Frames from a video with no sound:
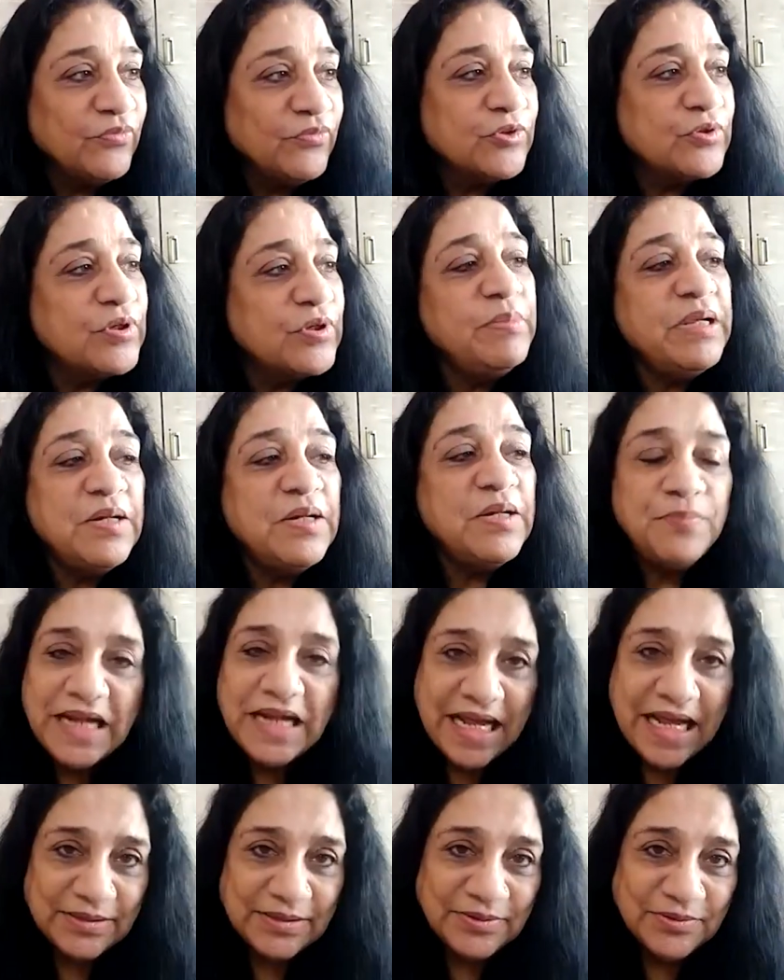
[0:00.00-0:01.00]
So he made a
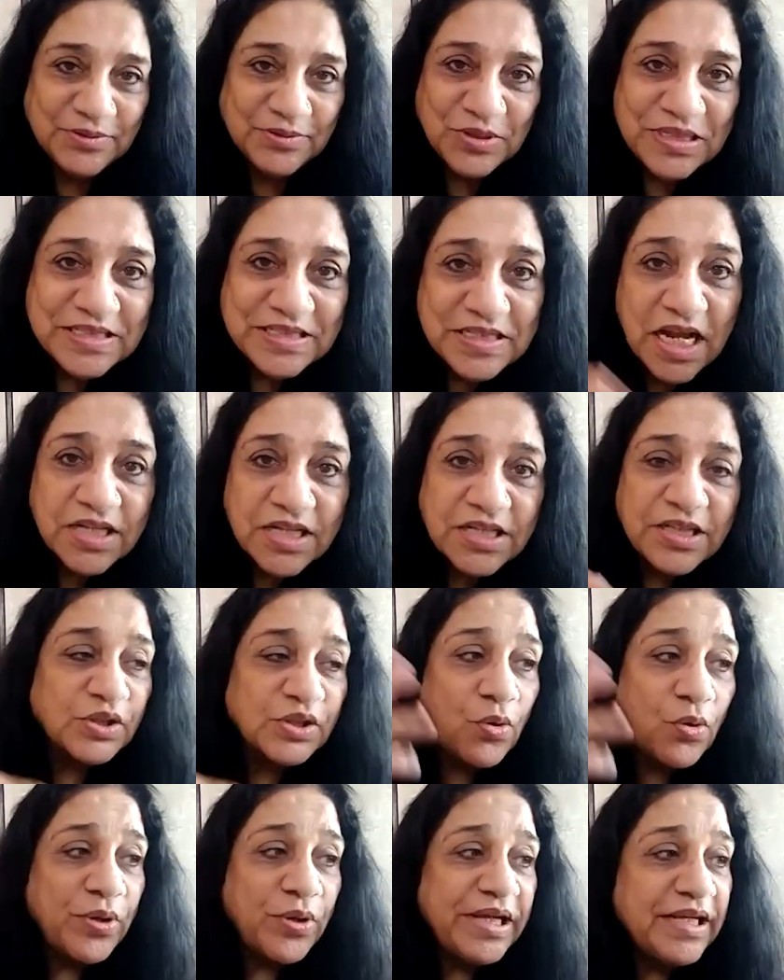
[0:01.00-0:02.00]
plan. So he started
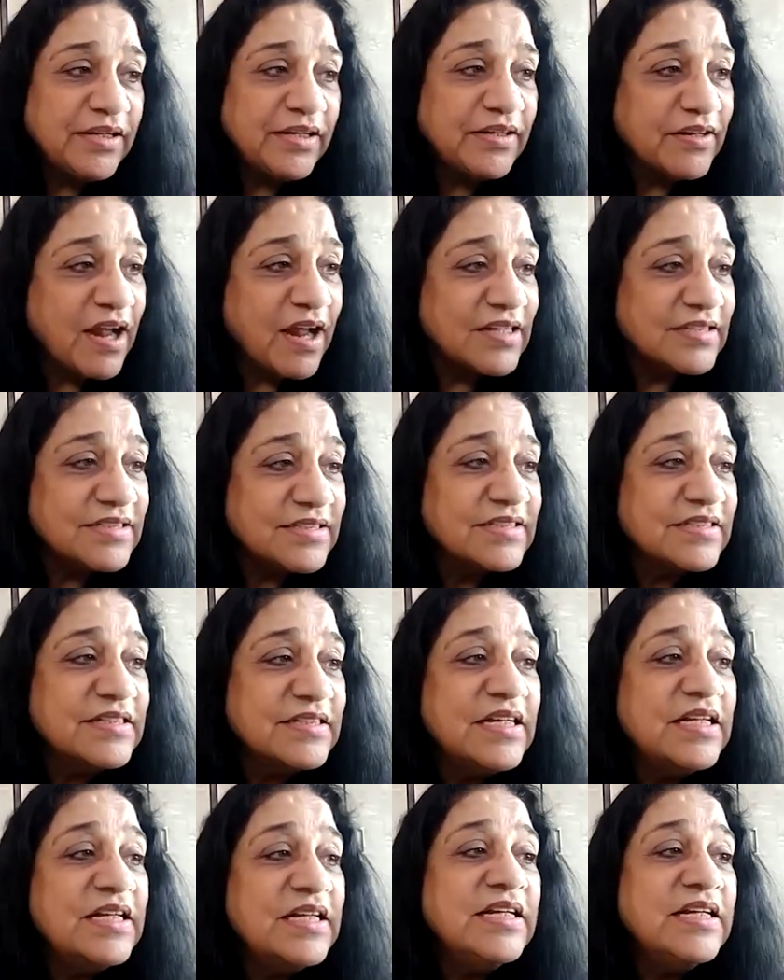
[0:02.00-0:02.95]
throwing grass